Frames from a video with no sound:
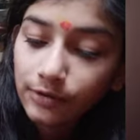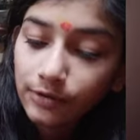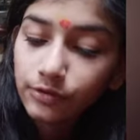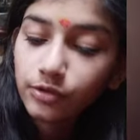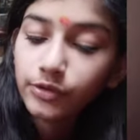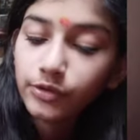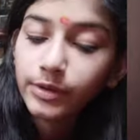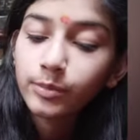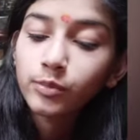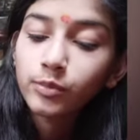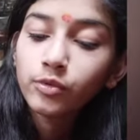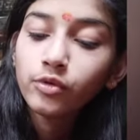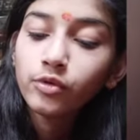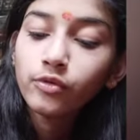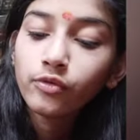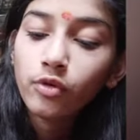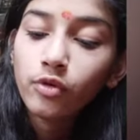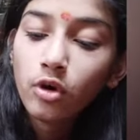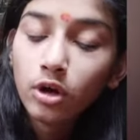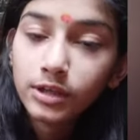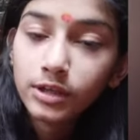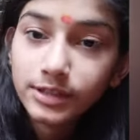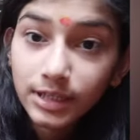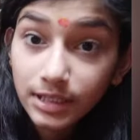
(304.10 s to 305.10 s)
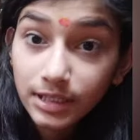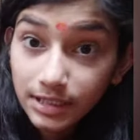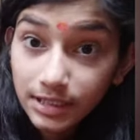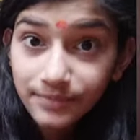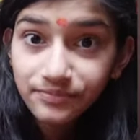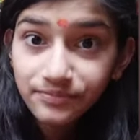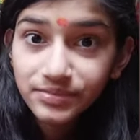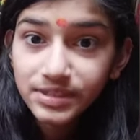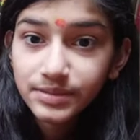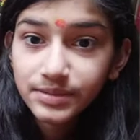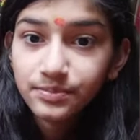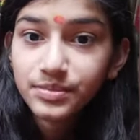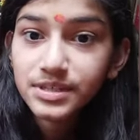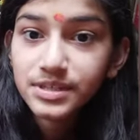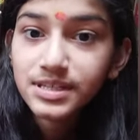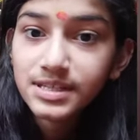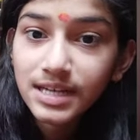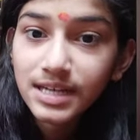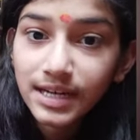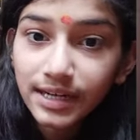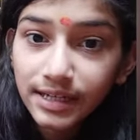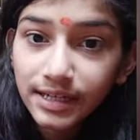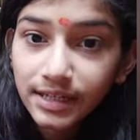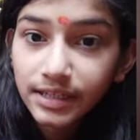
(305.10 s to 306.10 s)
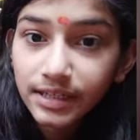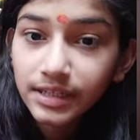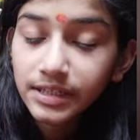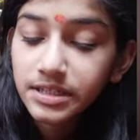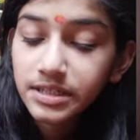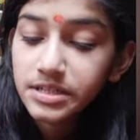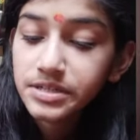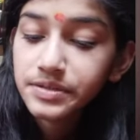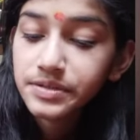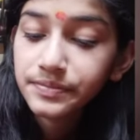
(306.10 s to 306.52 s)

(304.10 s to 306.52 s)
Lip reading: to remove all the lumps present in it.